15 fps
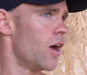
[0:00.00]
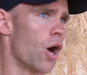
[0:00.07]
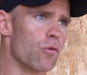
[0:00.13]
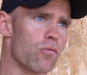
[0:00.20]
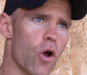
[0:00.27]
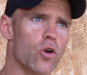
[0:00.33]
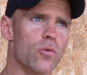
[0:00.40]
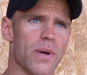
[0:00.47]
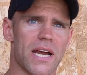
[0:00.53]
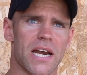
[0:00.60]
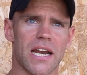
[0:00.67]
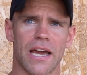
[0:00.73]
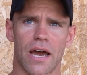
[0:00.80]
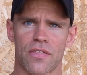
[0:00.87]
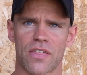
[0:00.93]

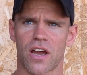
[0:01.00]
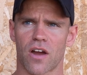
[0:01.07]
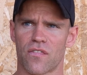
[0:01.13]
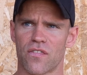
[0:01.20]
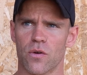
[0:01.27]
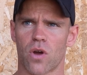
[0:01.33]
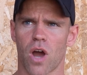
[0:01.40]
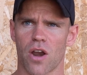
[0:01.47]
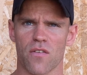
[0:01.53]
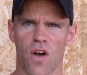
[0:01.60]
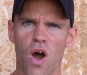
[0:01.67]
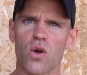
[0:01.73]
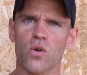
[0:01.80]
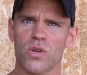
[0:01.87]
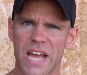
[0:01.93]
Aerobically, I I feel kind
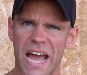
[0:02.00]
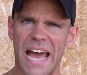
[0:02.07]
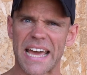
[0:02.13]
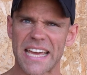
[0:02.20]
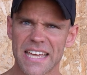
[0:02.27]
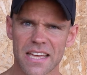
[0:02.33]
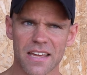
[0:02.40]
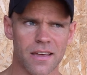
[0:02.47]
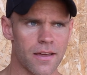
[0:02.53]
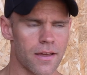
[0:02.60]
of okay,